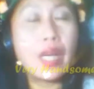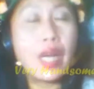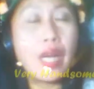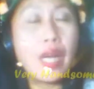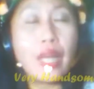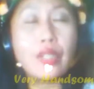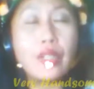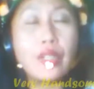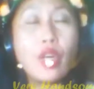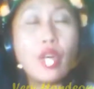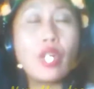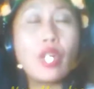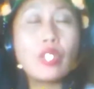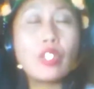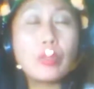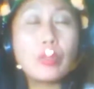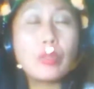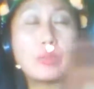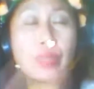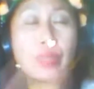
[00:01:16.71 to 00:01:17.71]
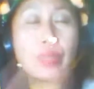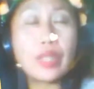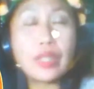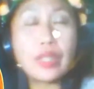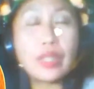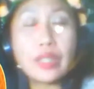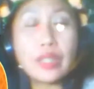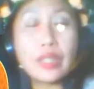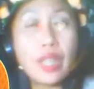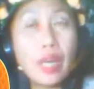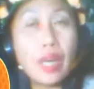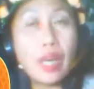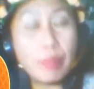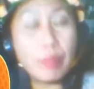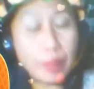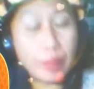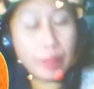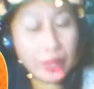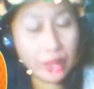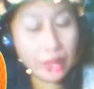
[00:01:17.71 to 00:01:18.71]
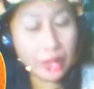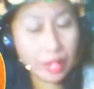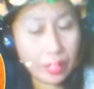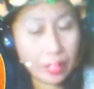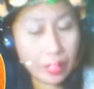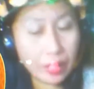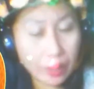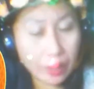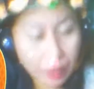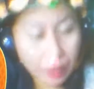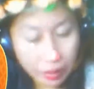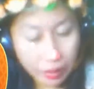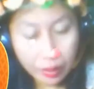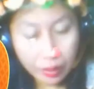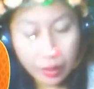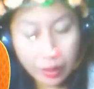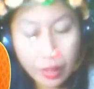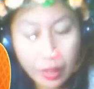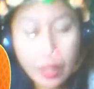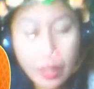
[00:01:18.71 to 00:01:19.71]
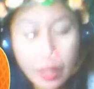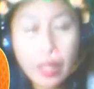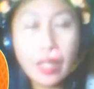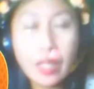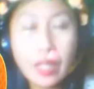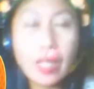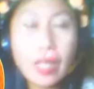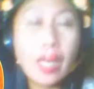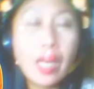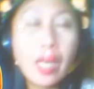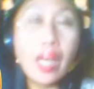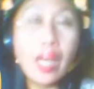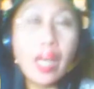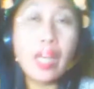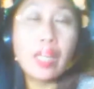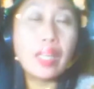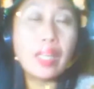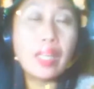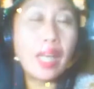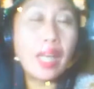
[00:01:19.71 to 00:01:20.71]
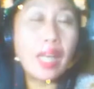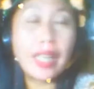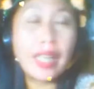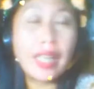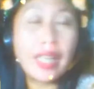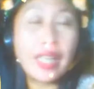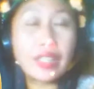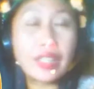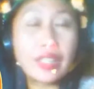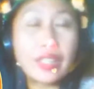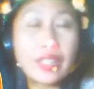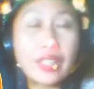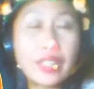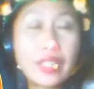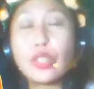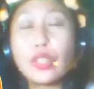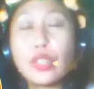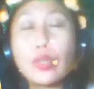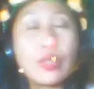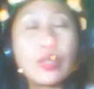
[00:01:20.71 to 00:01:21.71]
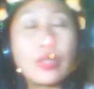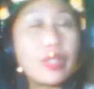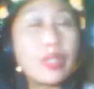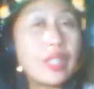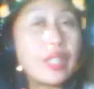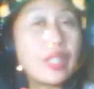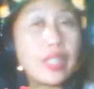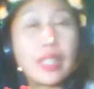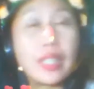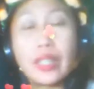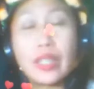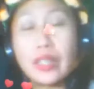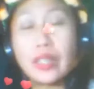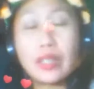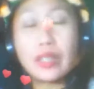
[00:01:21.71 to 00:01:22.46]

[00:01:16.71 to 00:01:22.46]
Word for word: And all of this happened like taking your hand.